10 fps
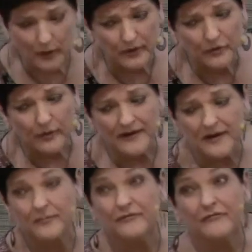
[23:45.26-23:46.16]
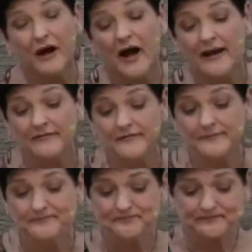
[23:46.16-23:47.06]
Regret number 5
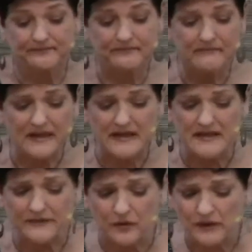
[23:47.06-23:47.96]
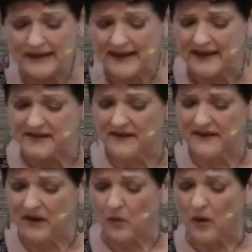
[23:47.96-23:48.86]
is, if only I had done
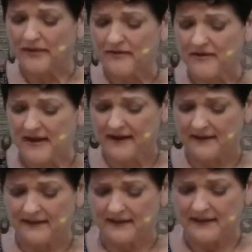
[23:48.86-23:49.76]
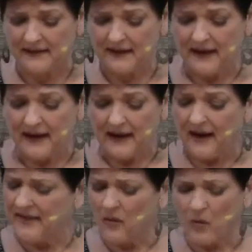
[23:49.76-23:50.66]
that one thing
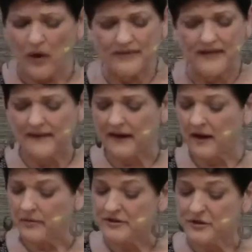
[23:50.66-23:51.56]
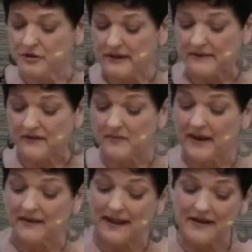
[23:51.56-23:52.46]
that I always dreamed of,
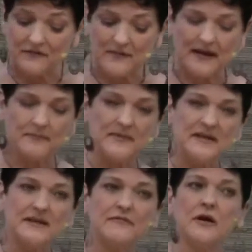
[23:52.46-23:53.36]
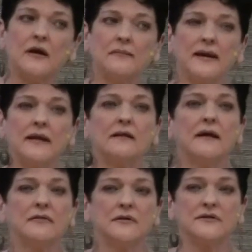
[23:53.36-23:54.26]
my life may have been different on many
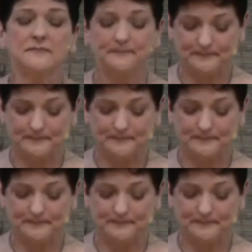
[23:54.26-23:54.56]
levels.